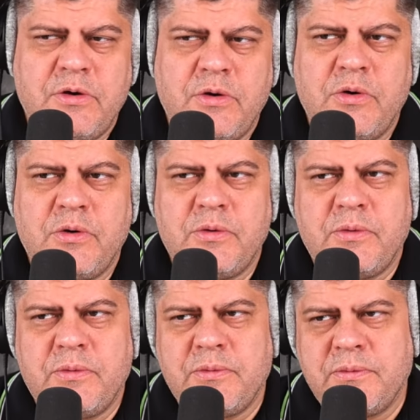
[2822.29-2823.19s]

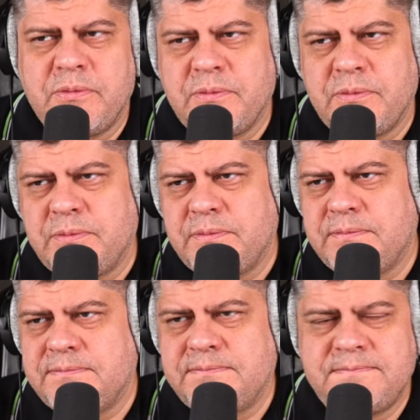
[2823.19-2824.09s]
Oh,
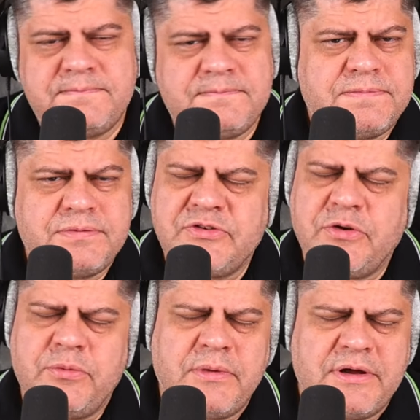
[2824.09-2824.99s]

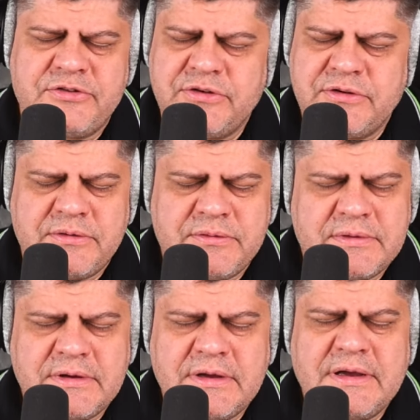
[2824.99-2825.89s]
so much, you know.
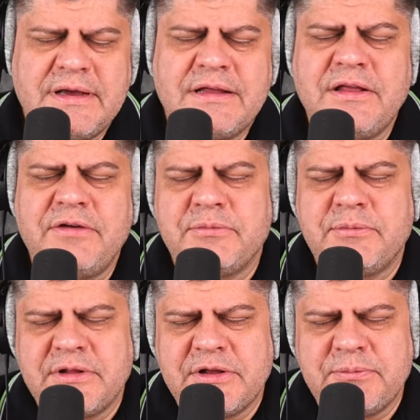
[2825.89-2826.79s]

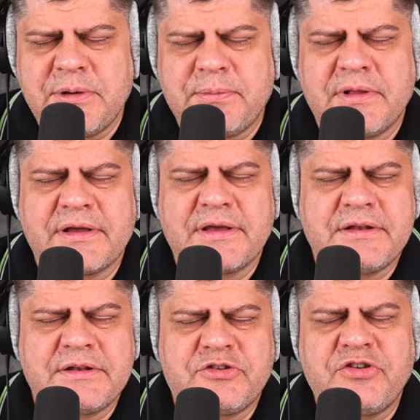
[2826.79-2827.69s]
11 million people are
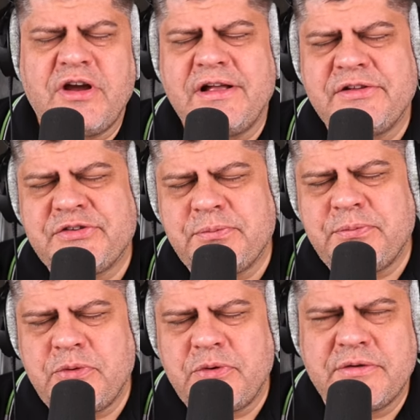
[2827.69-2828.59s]
getting child
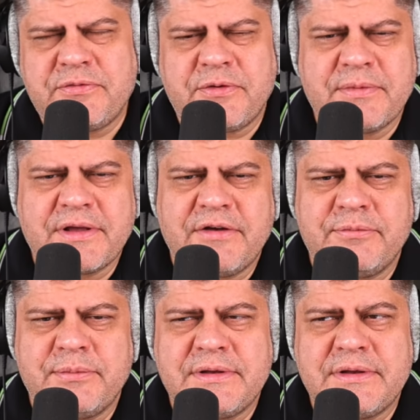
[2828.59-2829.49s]
support from the
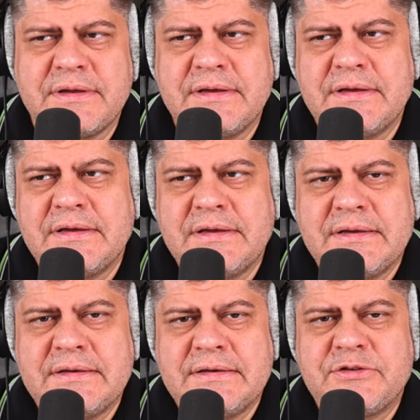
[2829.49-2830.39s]
government.
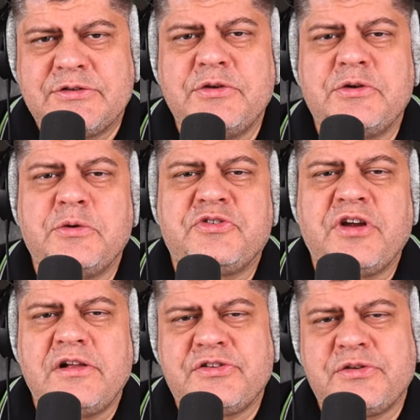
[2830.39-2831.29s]
So, you know,
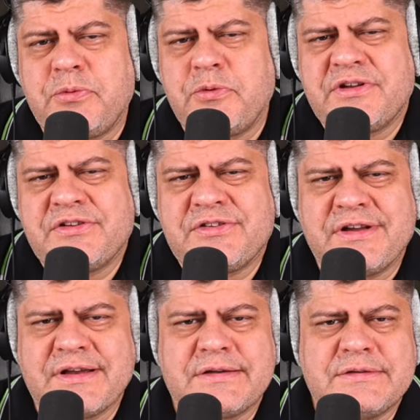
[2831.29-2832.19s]
child support is
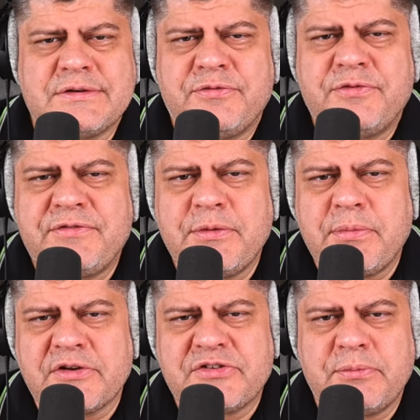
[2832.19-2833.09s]
like, you know, 50
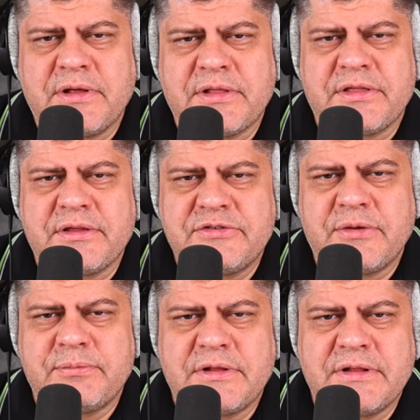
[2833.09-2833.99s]
bucks a month,
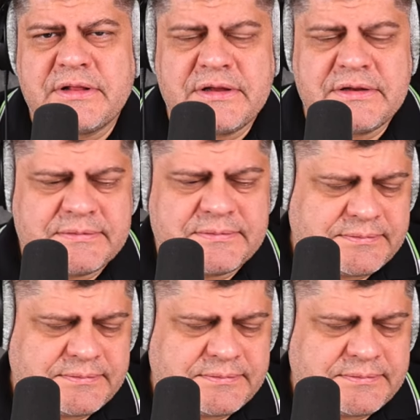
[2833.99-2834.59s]
something like that.